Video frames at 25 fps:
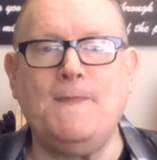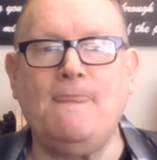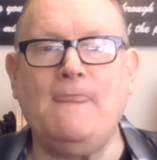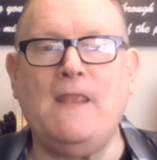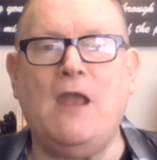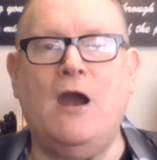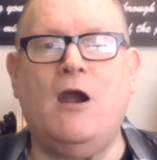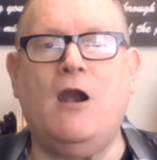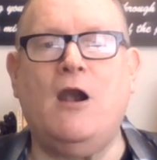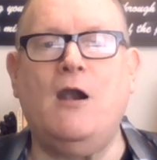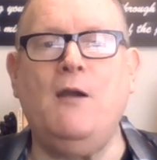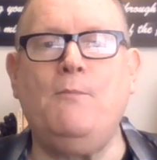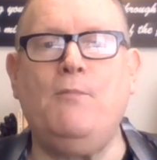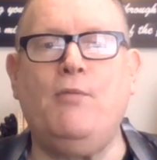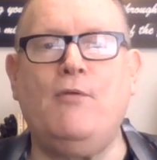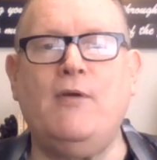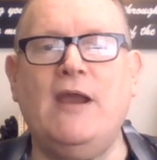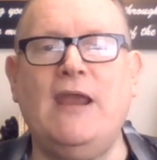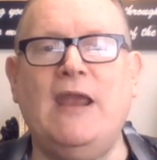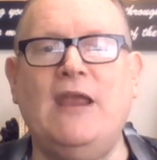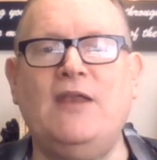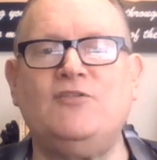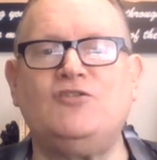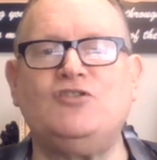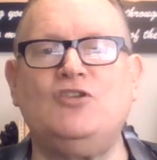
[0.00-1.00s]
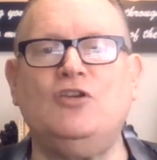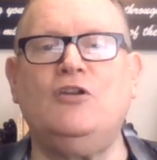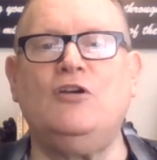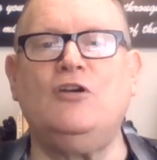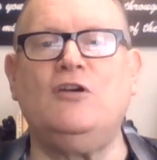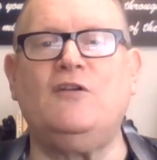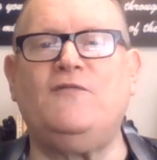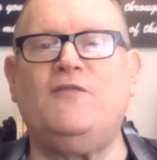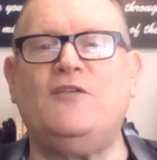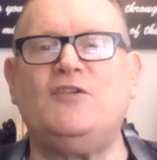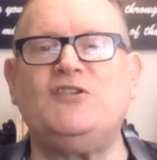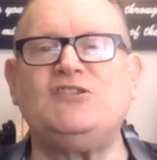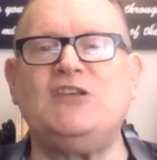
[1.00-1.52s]
Our brains look
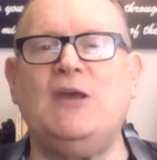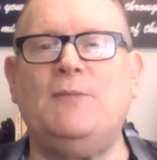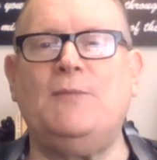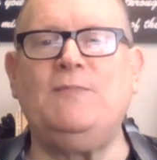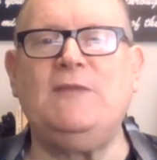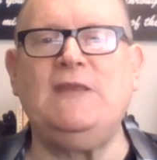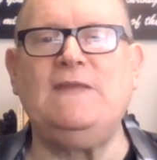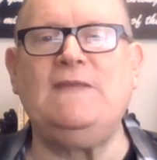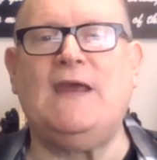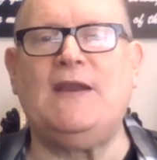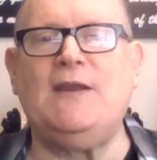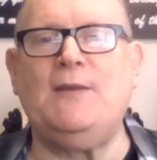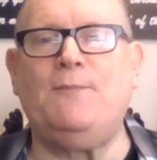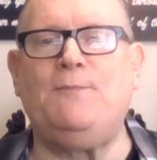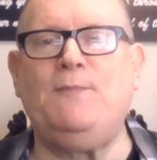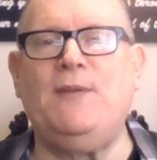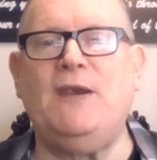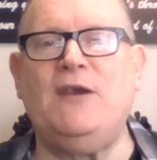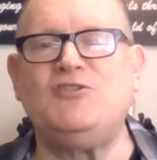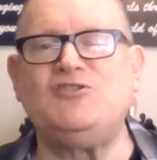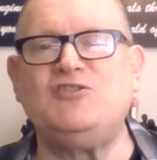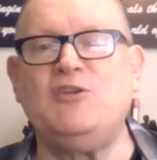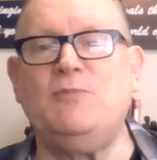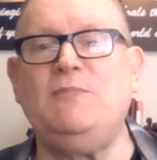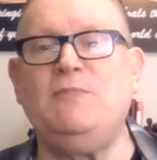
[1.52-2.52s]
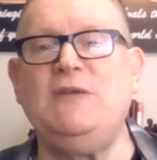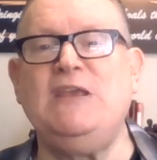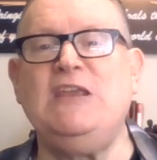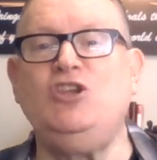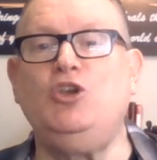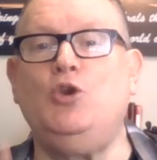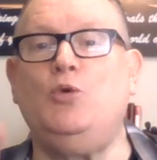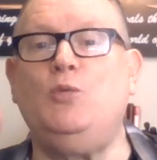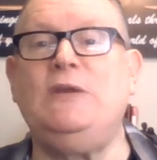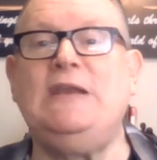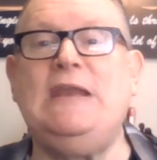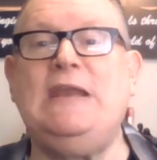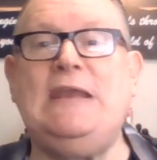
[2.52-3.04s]
for something that appears to be
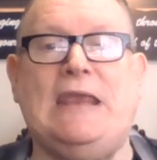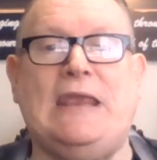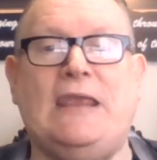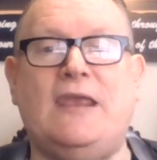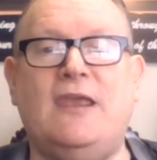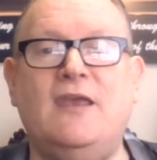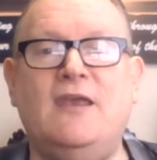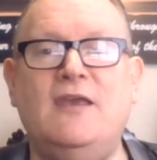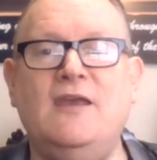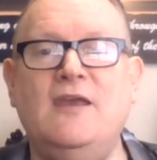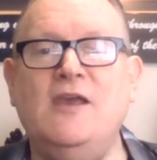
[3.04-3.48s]
unique